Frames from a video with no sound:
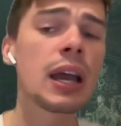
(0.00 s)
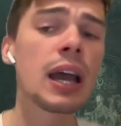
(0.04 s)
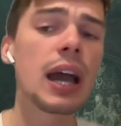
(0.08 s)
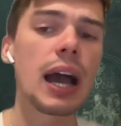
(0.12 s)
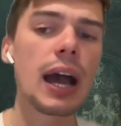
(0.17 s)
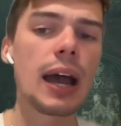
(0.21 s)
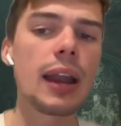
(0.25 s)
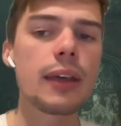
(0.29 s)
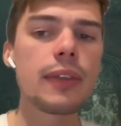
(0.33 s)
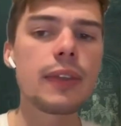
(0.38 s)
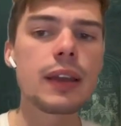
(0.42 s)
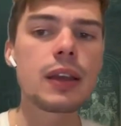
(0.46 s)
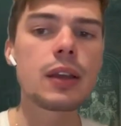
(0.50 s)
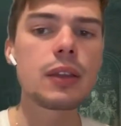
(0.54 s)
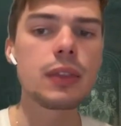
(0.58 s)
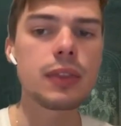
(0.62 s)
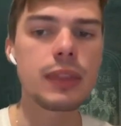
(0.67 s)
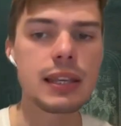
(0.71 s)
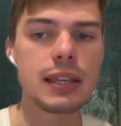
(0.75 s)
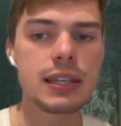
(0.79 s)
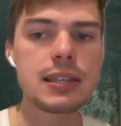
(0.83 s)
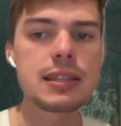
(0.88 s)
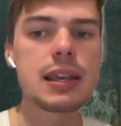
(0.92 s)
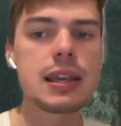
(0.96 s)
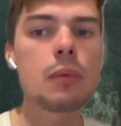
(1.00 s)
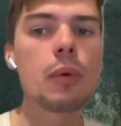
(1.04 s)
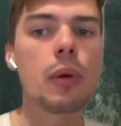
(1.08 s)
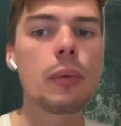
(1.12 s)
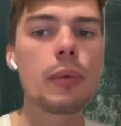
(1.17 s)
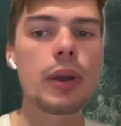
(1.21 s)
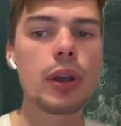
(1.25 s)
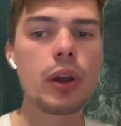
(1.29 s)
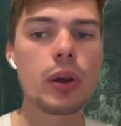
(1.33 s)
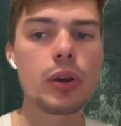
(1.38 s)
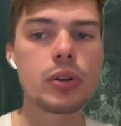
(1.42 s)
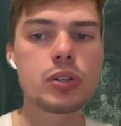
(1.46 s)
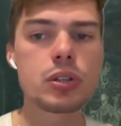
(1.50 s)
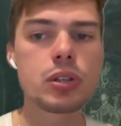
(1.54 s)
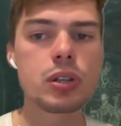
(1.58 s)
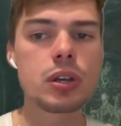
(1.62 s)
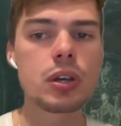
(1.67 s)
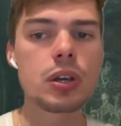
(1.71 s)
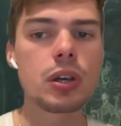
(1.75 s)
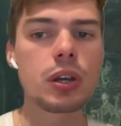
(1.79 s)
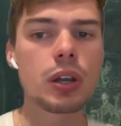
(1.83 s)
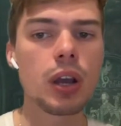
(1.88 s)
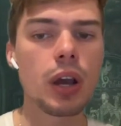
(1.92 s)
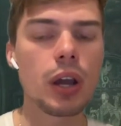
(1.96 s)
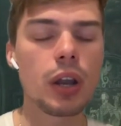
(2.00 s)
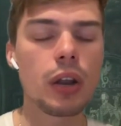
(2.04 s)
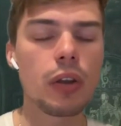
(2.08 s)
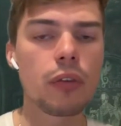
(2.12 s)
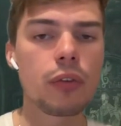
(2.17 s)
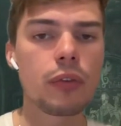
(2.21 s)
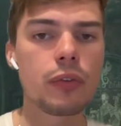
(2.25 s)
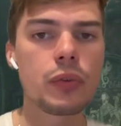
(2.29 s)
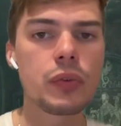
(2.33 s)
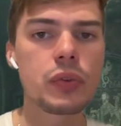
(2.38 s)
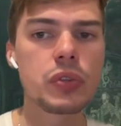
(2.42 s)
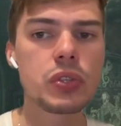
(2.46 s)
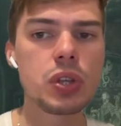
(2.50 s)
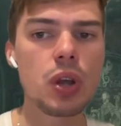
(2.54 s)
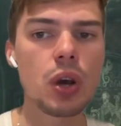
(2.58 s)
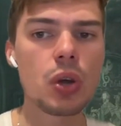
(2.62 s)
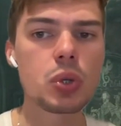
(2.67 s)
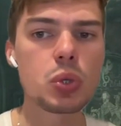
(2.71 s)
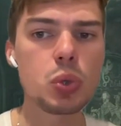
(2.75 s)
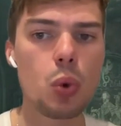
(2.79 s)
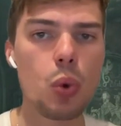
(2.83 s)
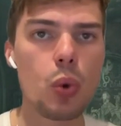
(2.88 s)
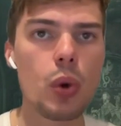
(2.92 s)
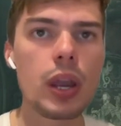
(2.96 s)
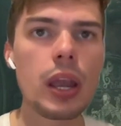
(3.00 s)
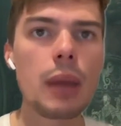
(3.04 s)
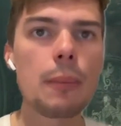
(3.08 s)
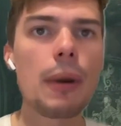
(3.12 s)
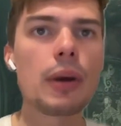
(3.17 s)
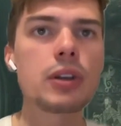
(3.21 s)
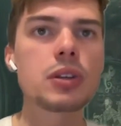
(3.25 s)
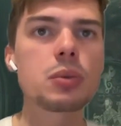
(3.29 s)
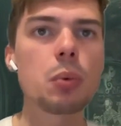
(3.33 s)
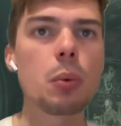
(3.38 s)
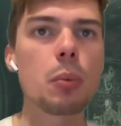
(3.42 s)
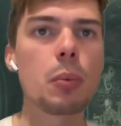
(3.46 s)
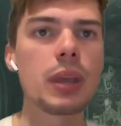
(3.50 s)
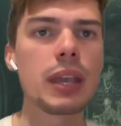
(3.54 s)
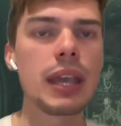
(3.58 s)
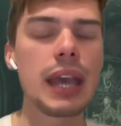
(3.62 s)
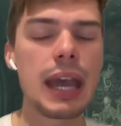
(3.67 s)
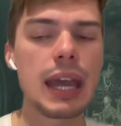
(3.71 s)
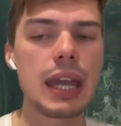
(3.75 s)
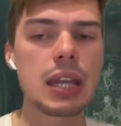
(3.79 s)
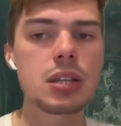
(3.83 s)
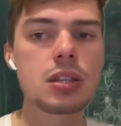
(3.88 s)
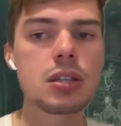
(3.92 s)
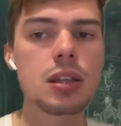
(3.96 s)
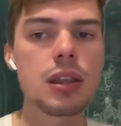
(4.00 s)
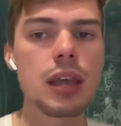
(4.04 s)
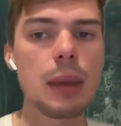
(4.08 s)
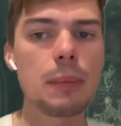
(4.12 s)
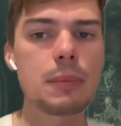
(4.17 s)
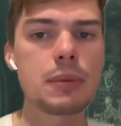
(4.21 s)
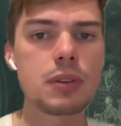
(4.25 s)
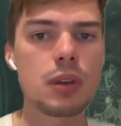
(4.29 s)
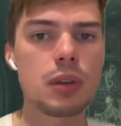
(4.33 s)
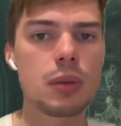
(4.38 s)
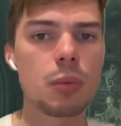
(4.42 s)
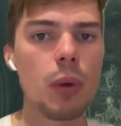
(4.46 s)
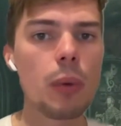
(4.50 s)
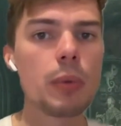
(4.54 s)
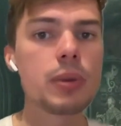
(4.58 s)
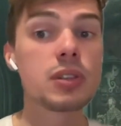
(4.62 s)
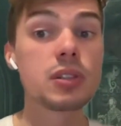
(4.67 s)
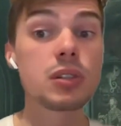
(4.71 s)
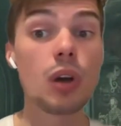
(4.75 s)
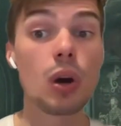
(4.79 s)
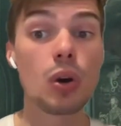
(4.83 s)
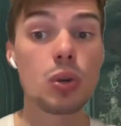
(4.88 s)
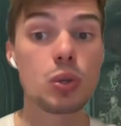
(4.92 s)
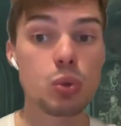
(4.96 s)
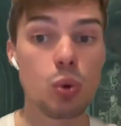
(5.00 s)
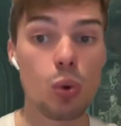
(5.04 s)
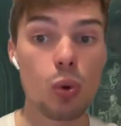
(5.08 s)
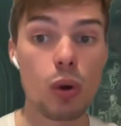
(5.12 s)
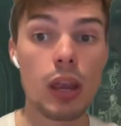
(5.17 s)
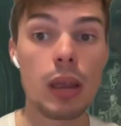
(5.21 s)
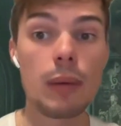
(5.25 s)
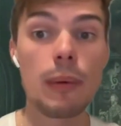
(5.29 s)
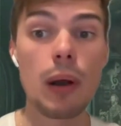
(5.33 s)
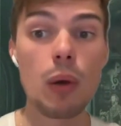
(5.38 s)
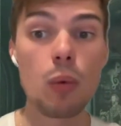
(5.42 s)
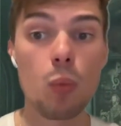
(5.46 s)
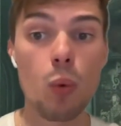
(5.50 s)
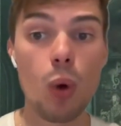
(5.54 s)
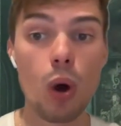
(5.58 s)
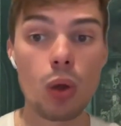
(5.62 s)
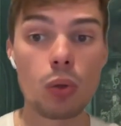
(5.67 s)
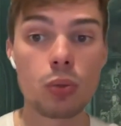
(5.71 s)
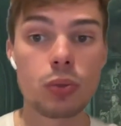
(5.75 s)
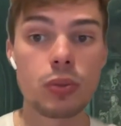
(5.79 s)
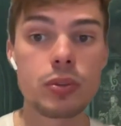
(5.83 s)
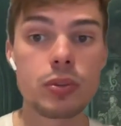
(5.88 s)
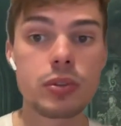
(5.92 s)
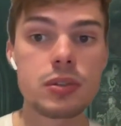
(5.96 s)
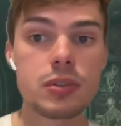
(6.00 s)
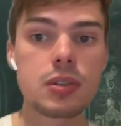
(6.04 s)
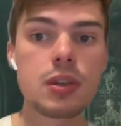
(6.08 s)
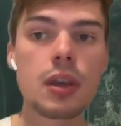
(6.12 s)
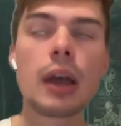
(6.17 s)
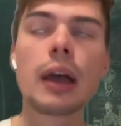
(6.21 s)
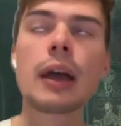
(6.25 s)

And I think this is then where we're going to kind of start talking about it when we get into the episode where we start talking about wands